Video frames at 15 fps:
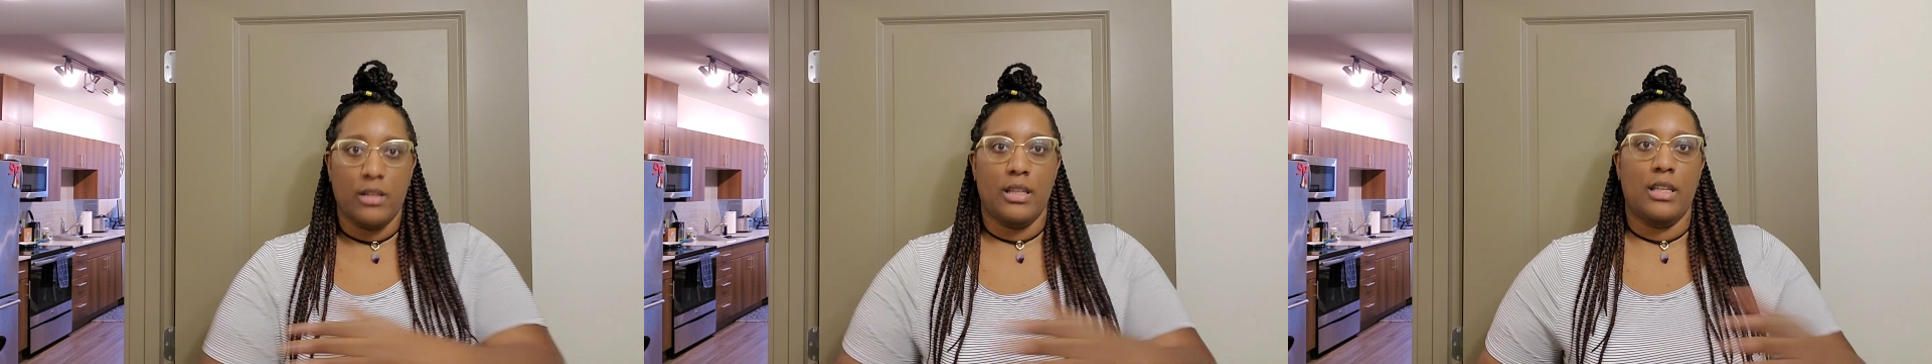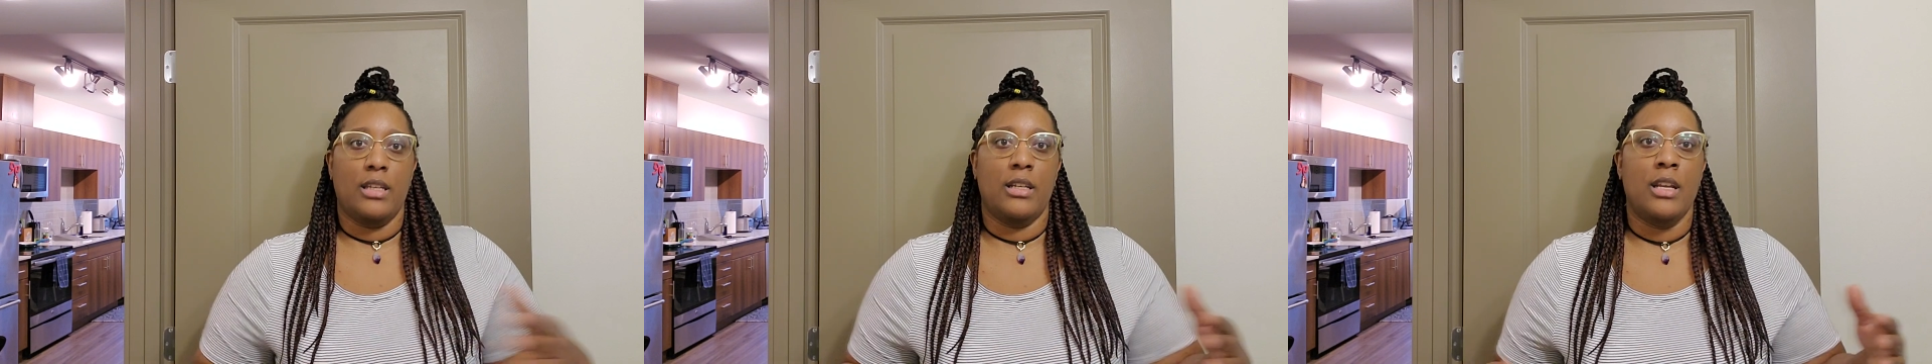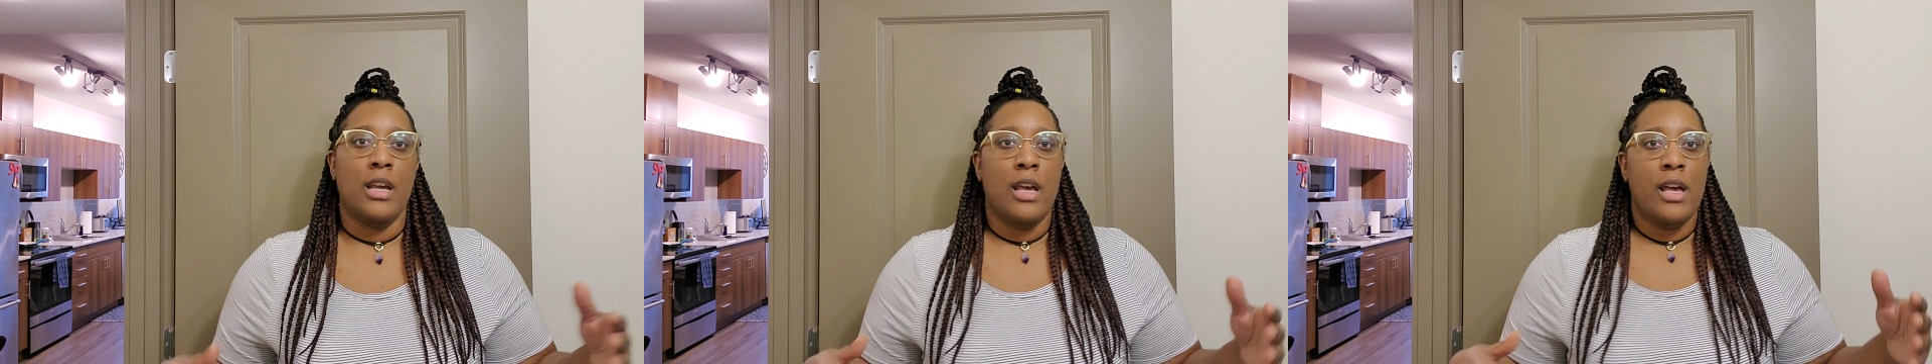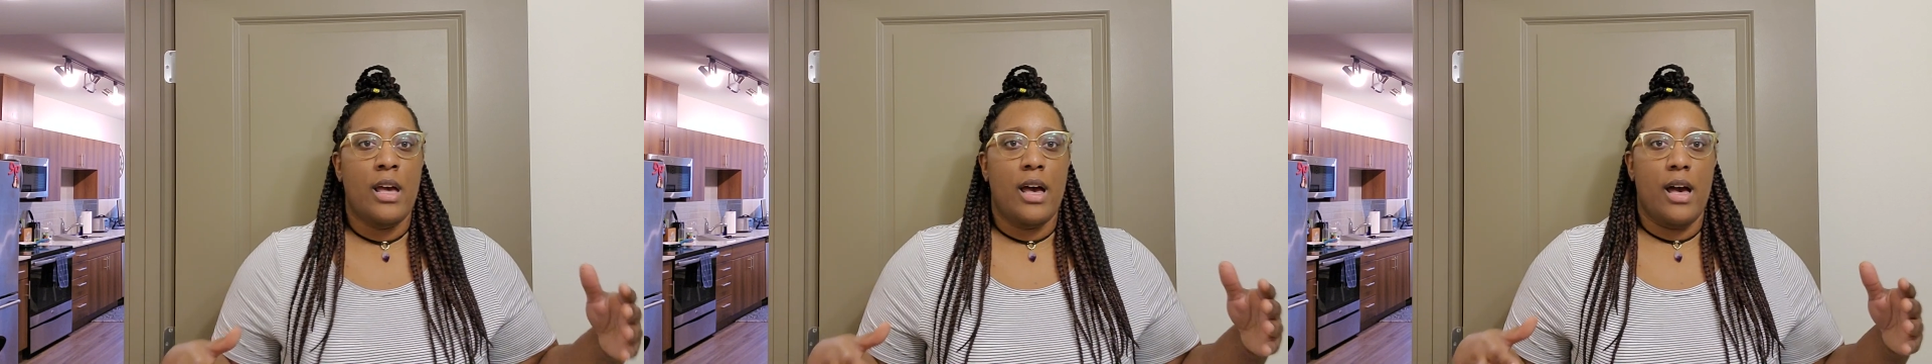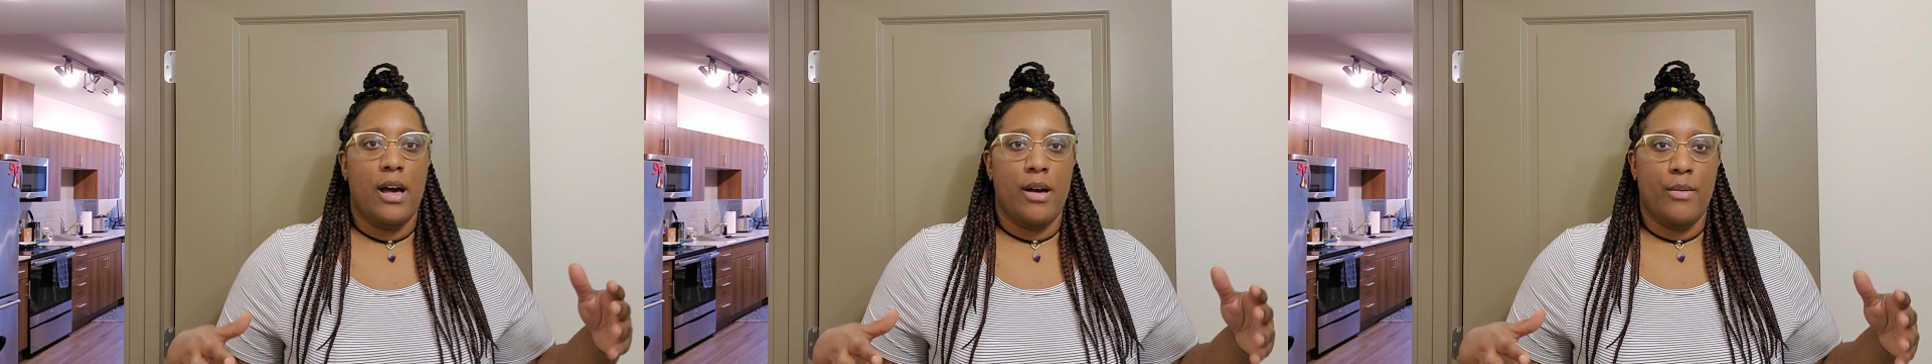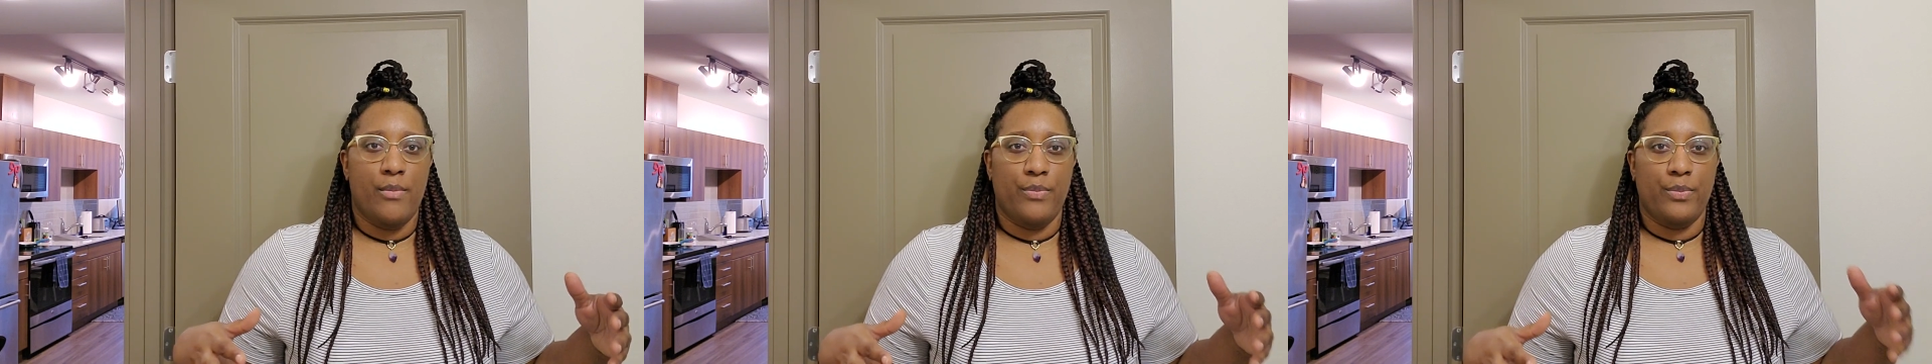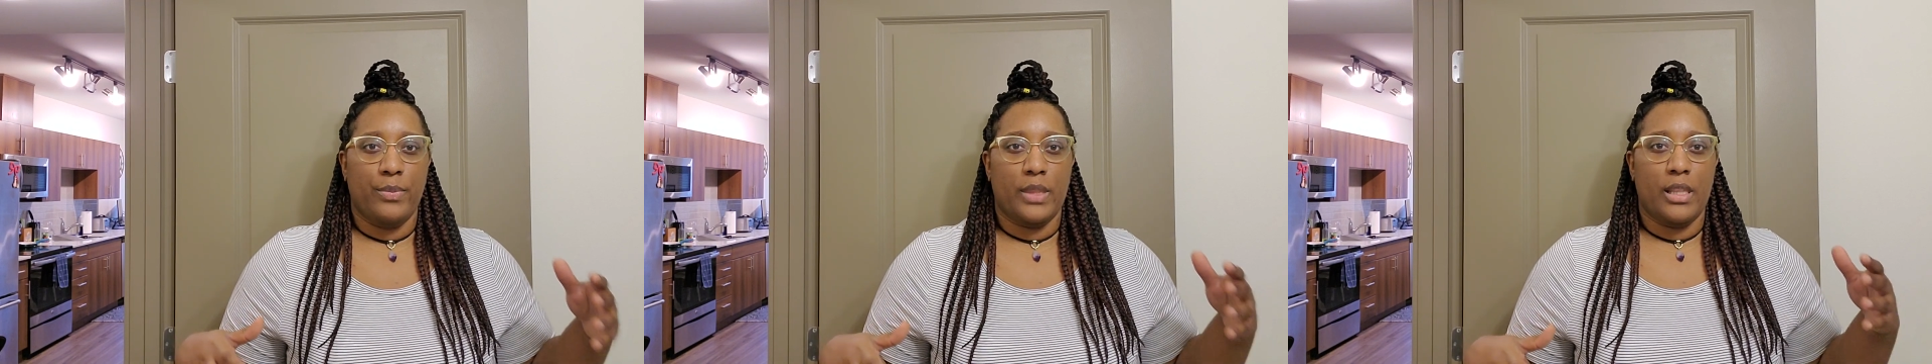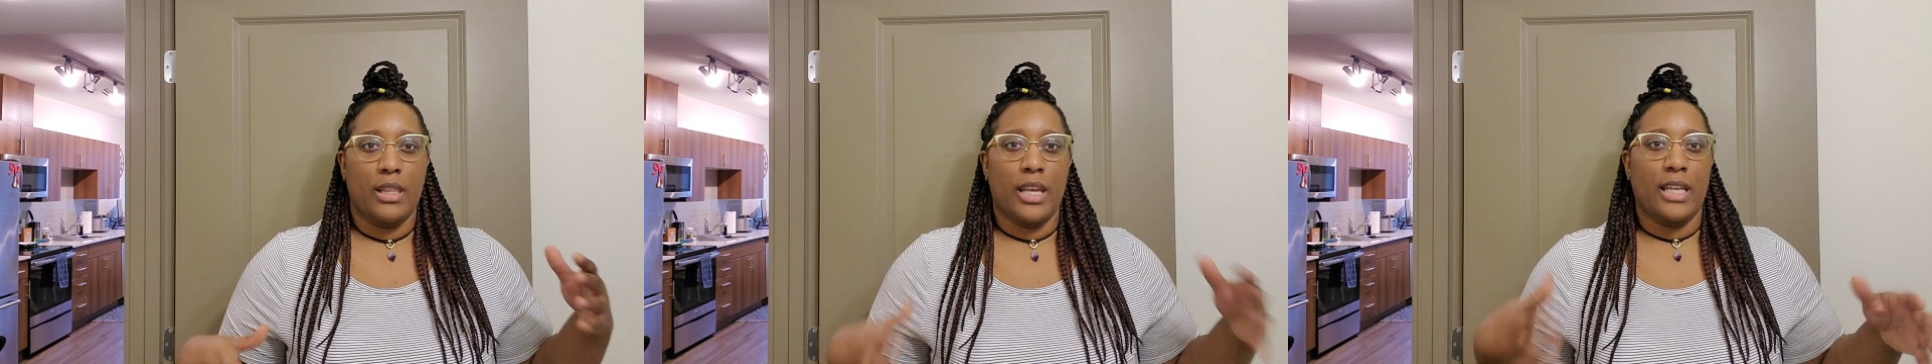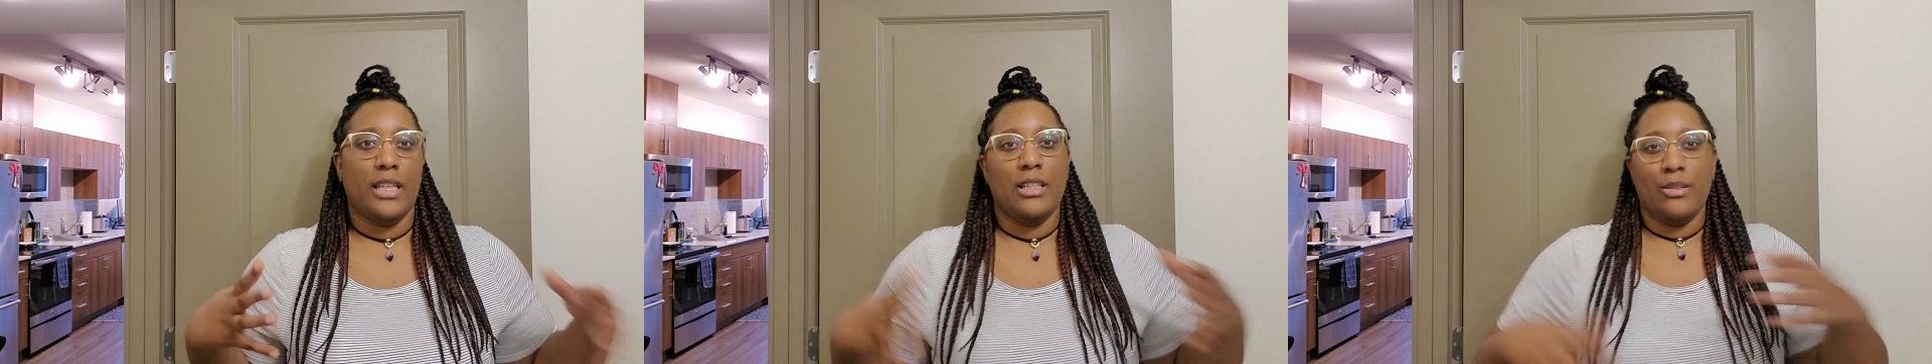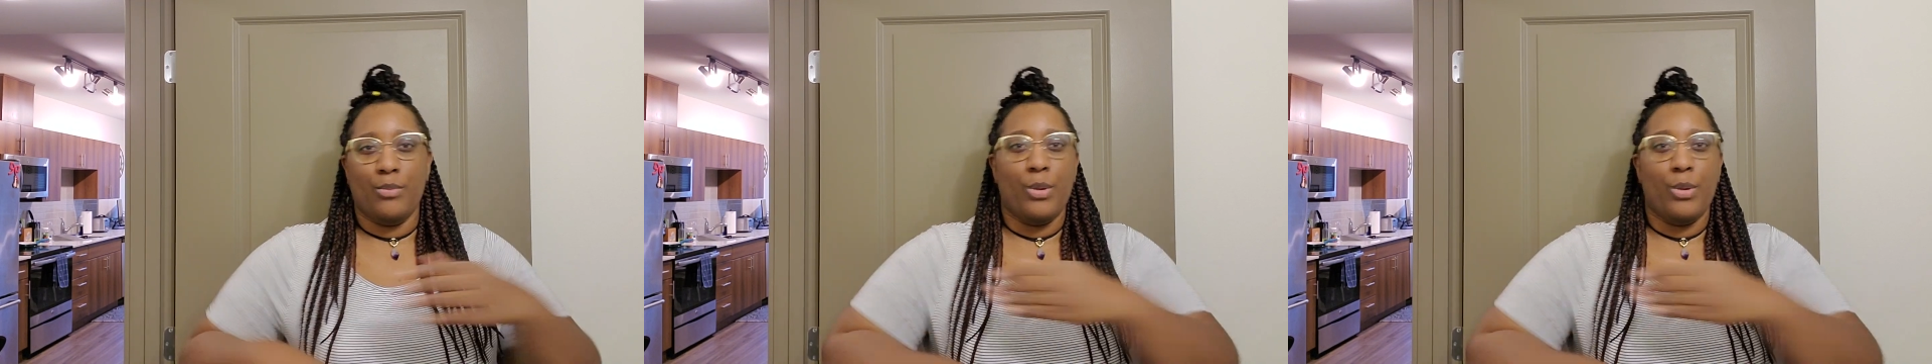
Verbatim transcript: than um, like